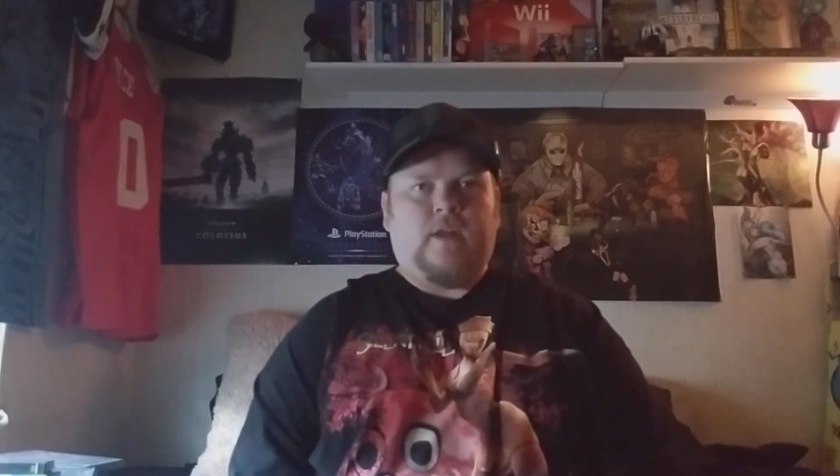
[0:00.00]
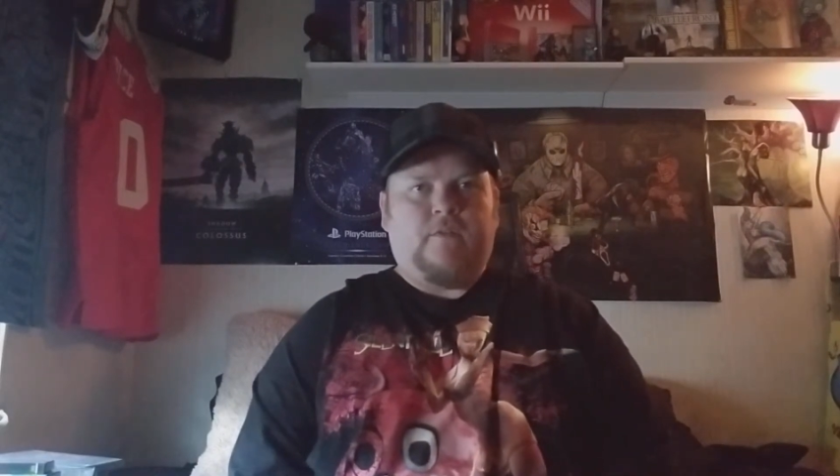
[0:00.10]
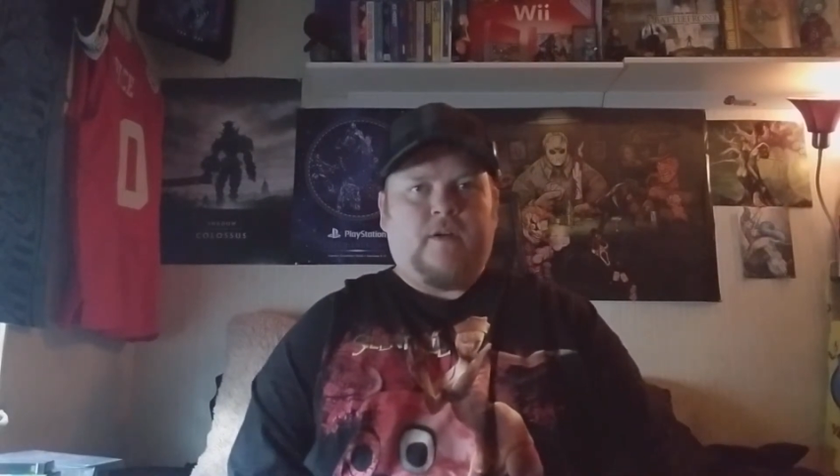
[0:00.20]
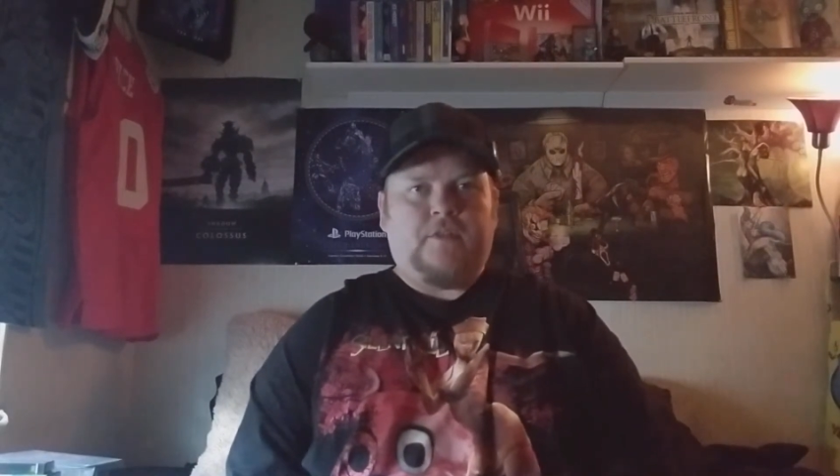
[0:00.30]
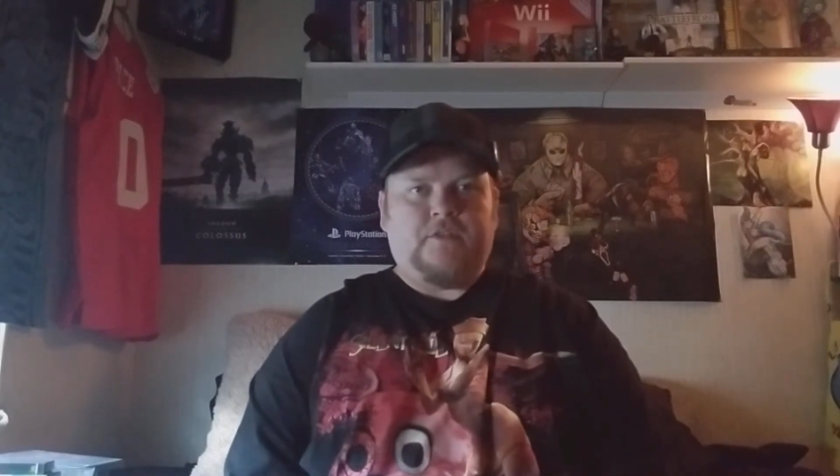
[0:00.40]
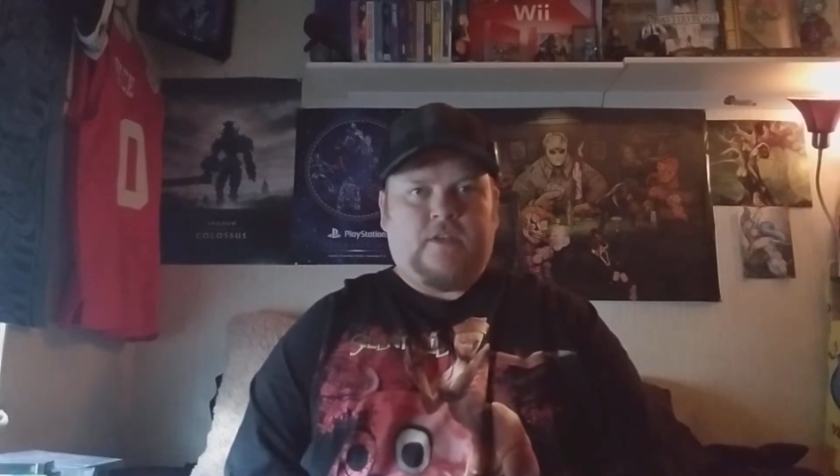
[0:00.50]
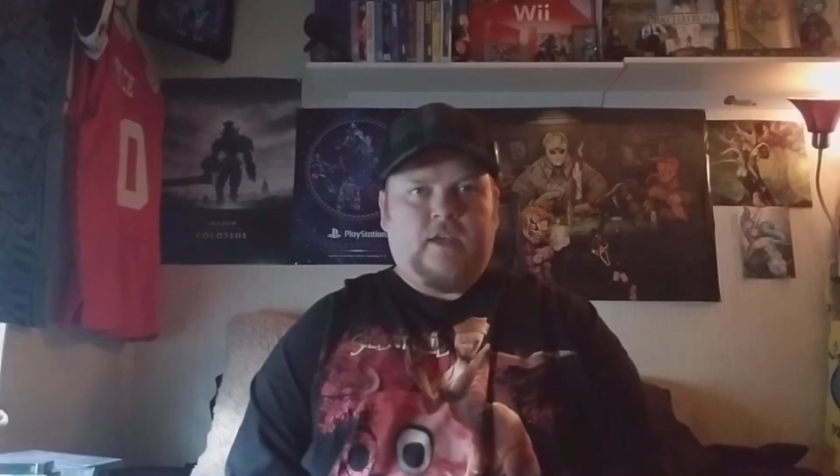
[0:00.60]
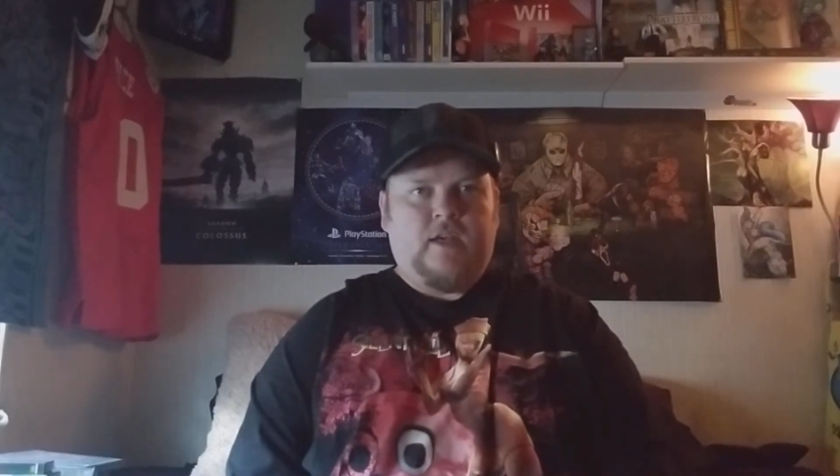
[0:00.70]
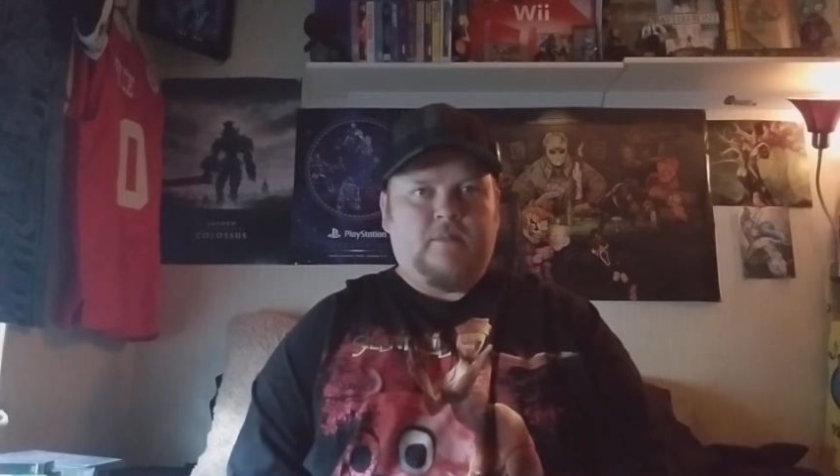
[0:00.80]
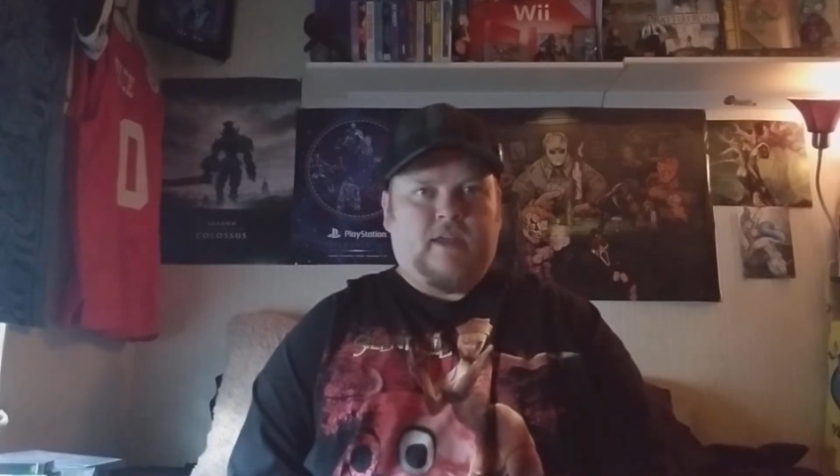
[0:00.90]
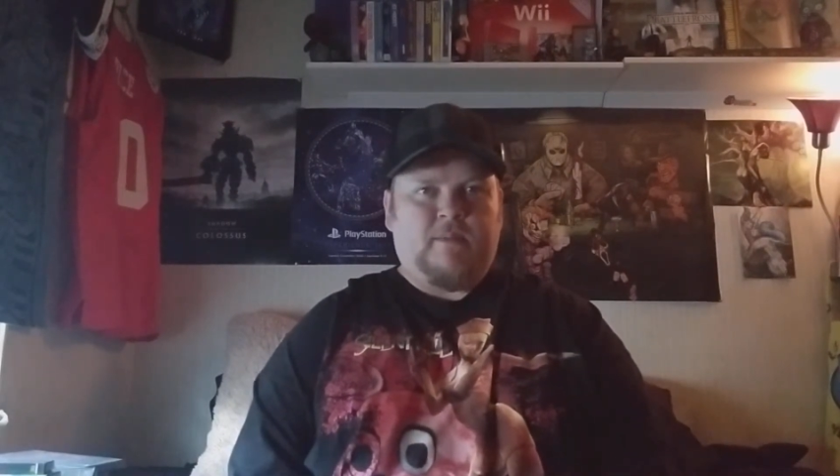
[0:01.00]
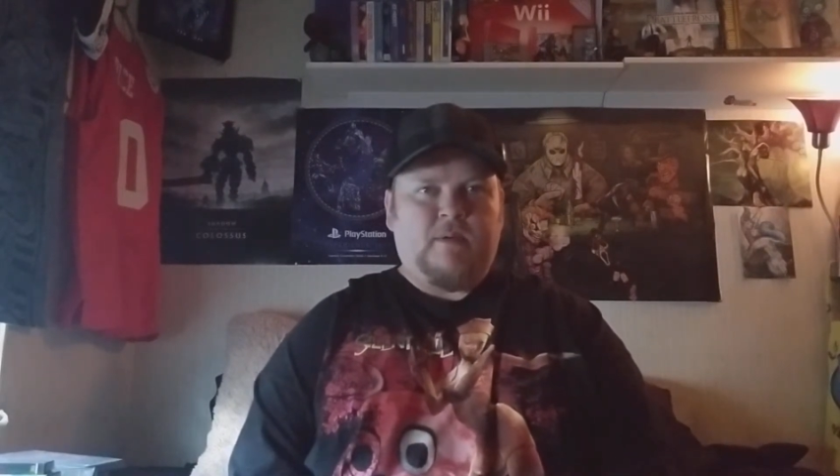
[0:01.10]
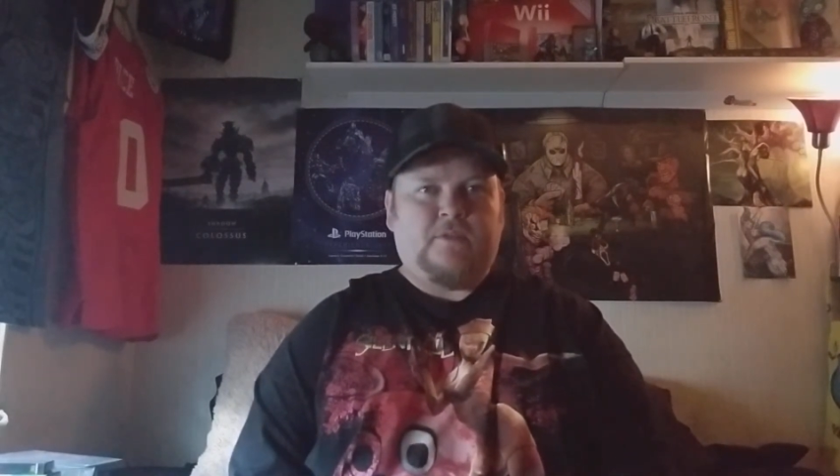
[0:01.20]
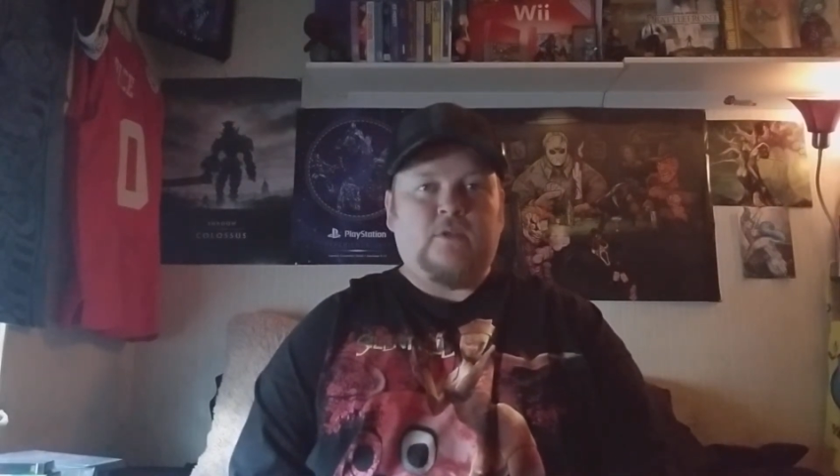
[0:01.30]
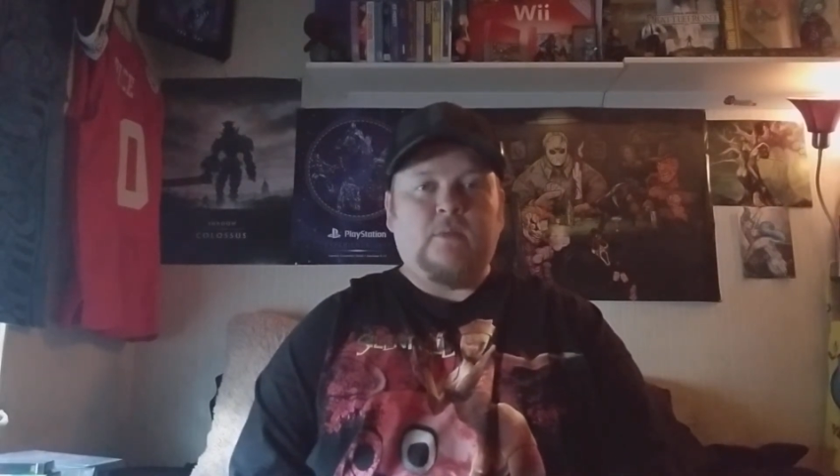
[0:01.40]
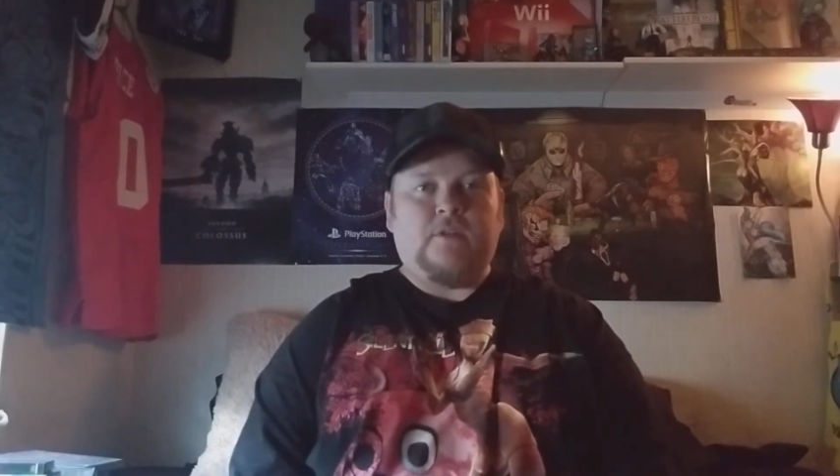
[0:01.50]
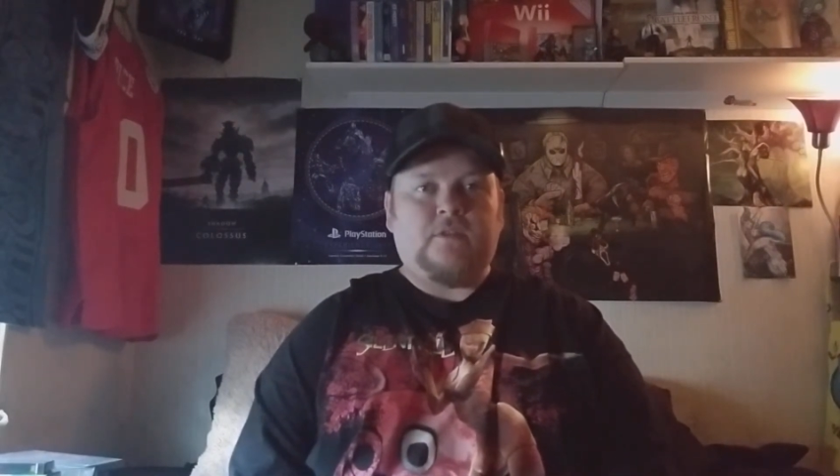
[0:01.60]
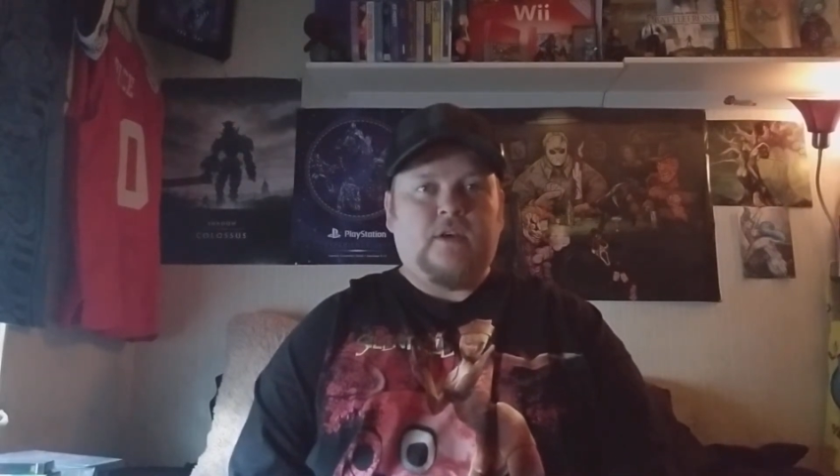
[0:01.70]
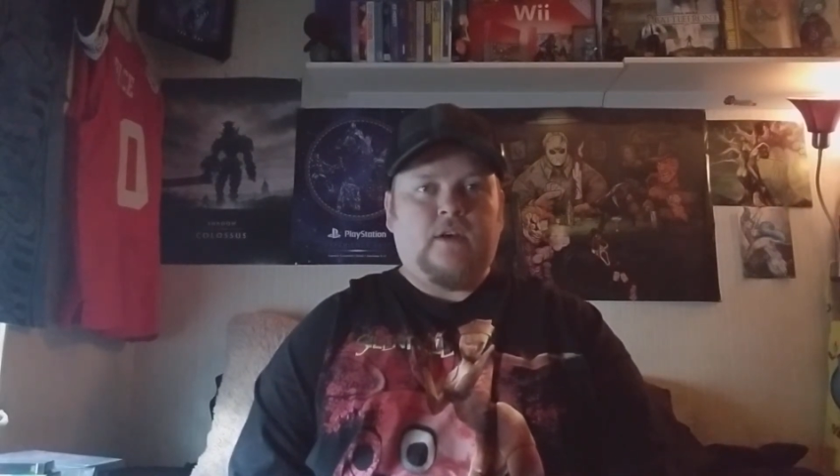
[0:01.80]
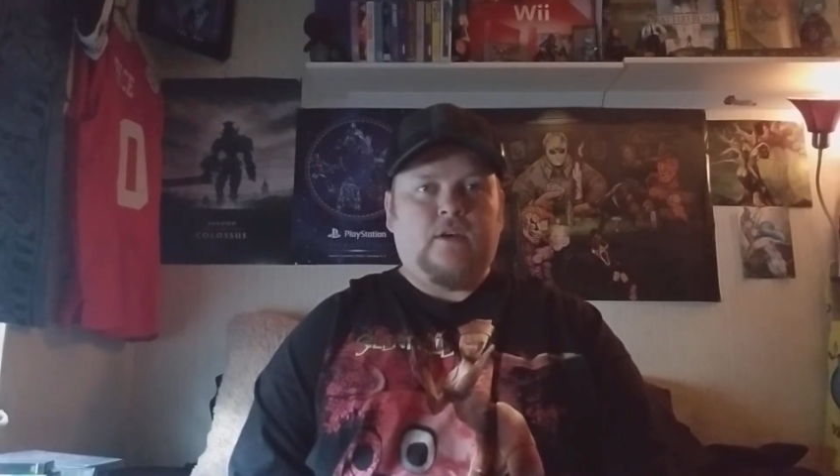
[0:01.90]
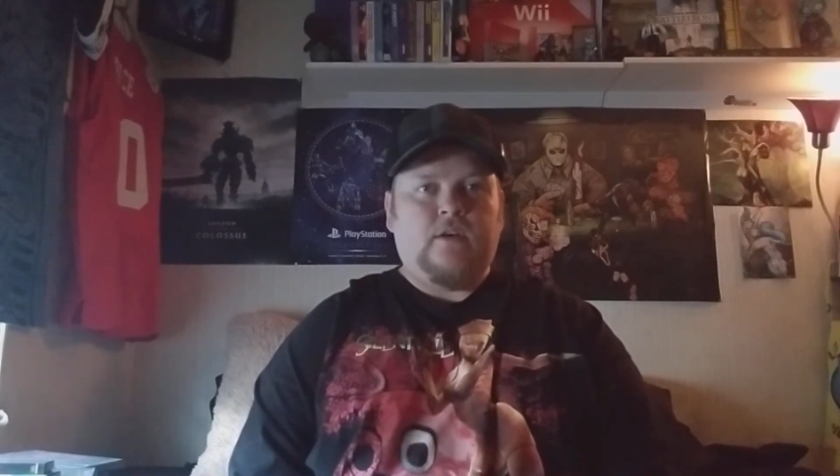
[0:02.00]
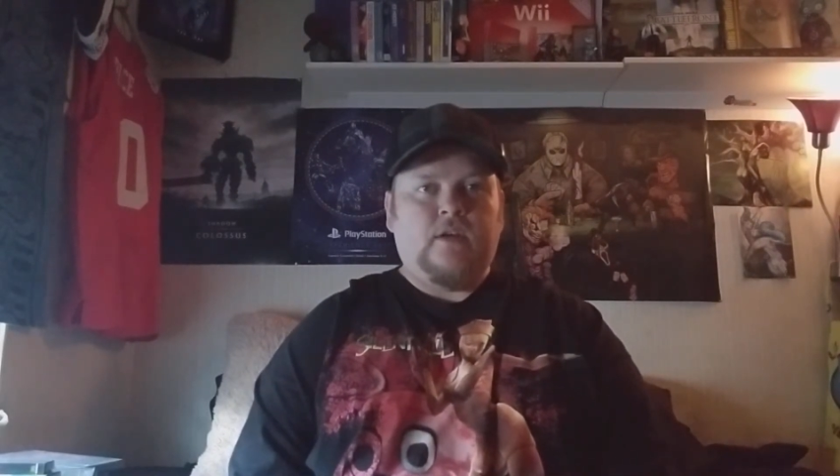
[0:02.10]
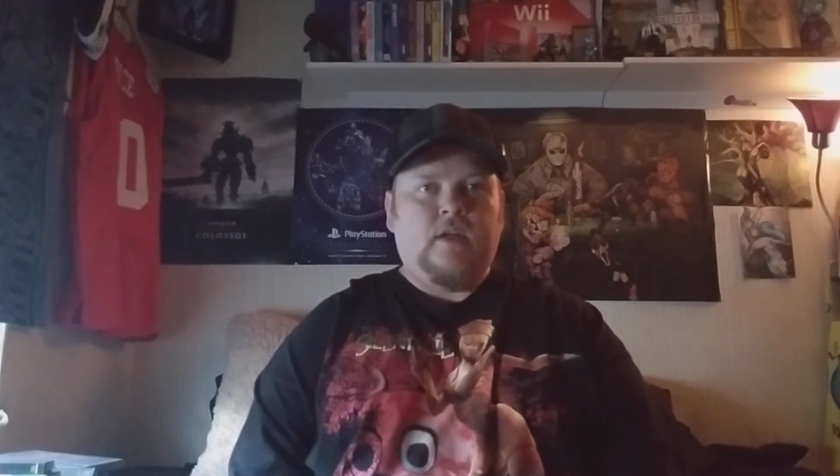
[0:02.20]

I found this game like maybe 2 months ago.